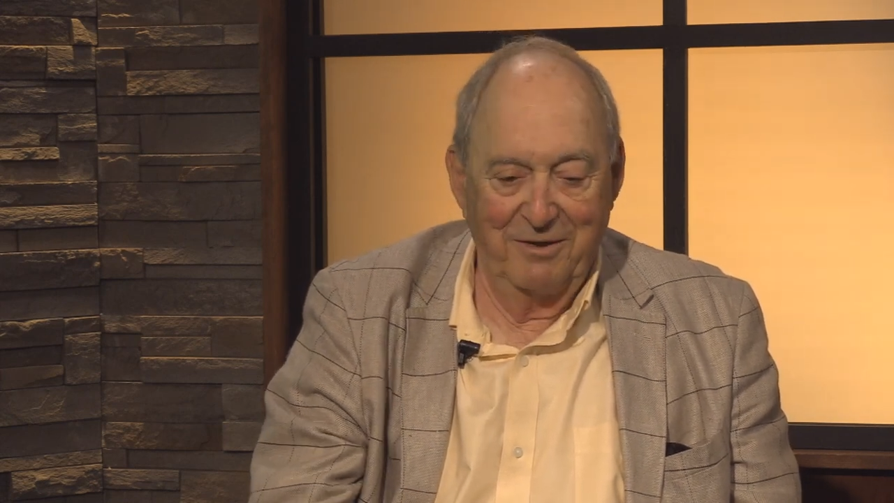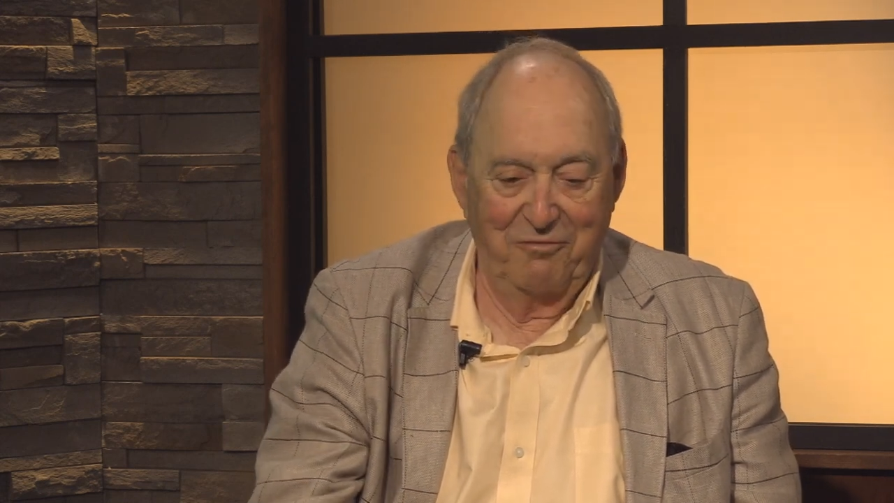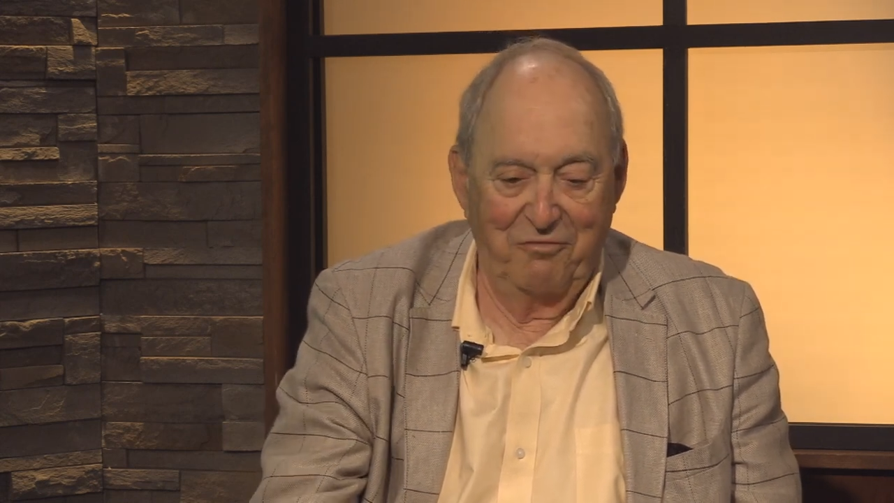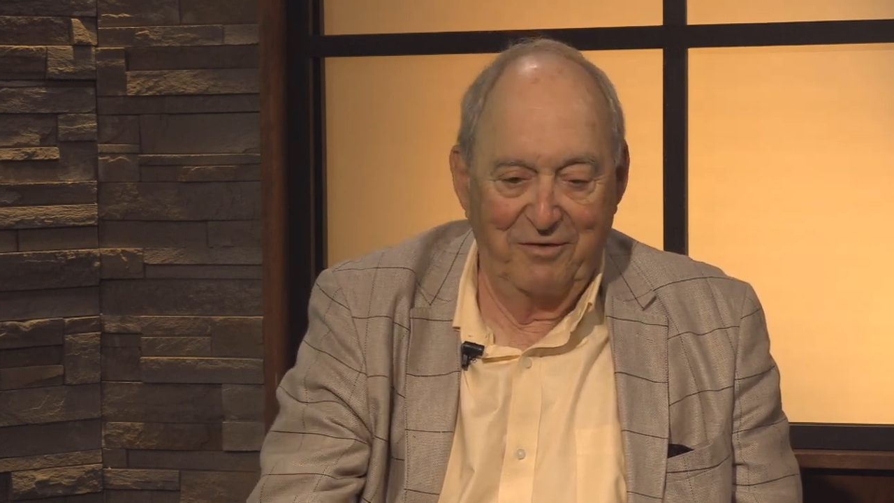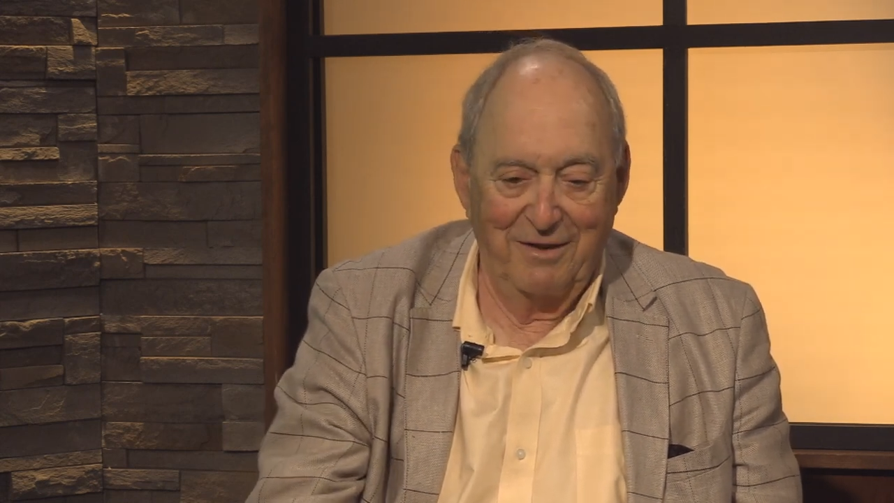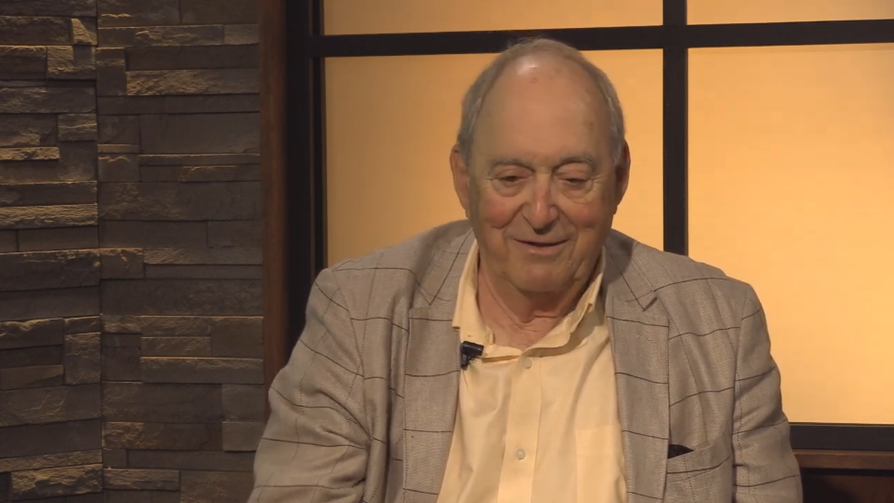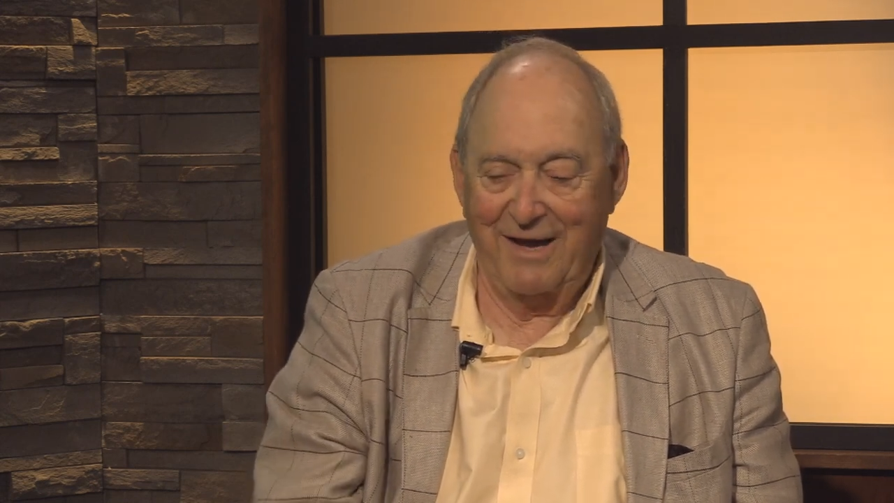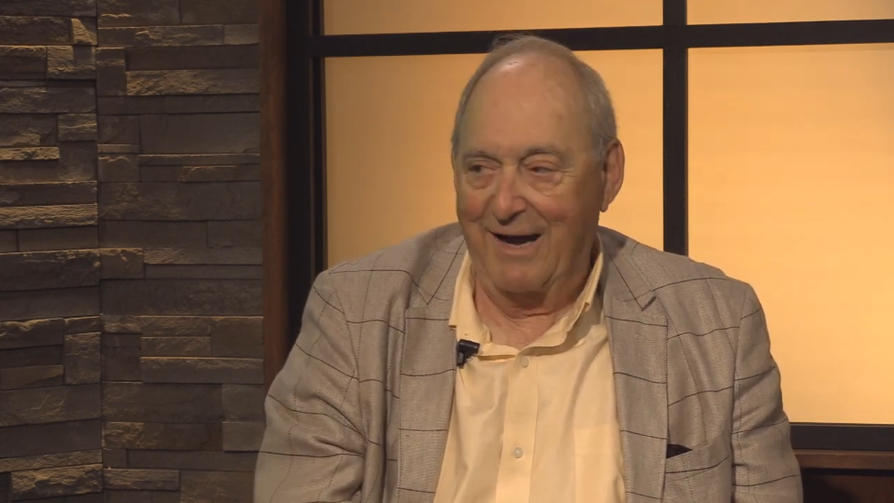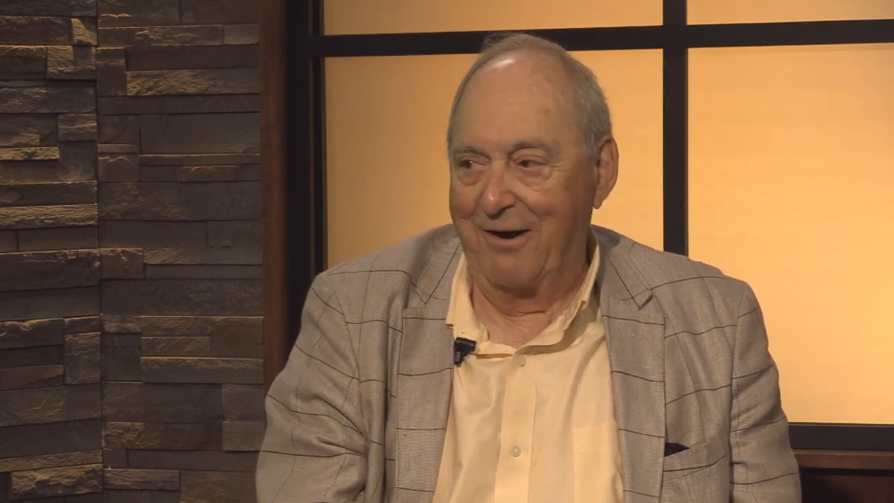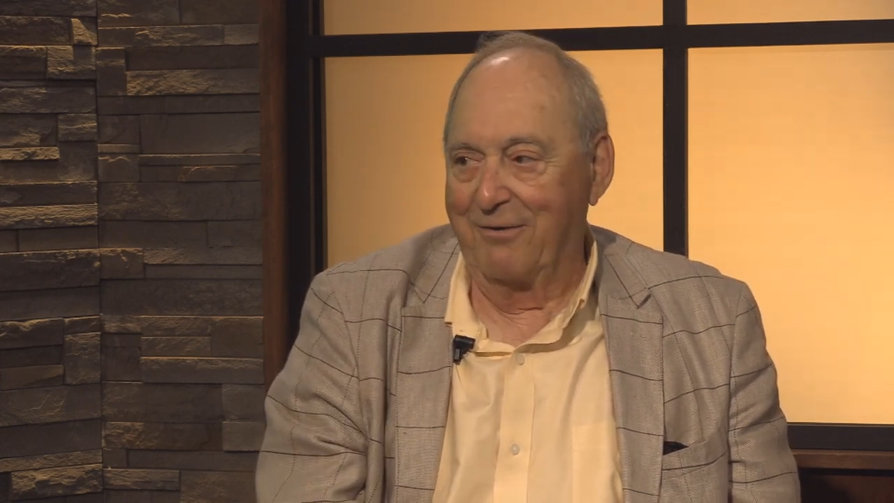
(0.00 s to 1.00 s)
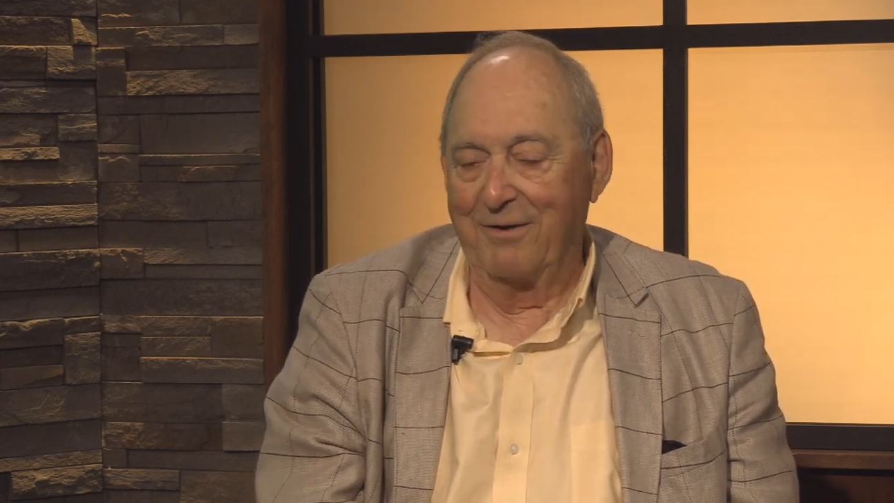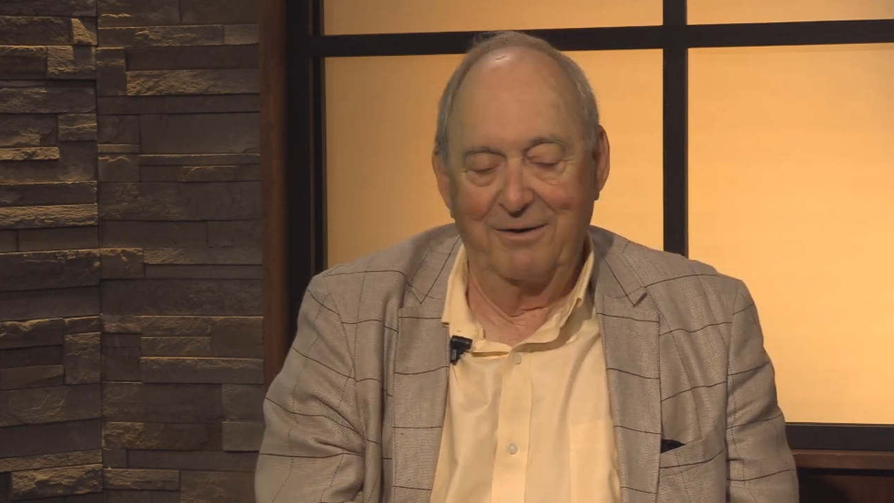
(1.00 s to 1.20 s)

kid fell down,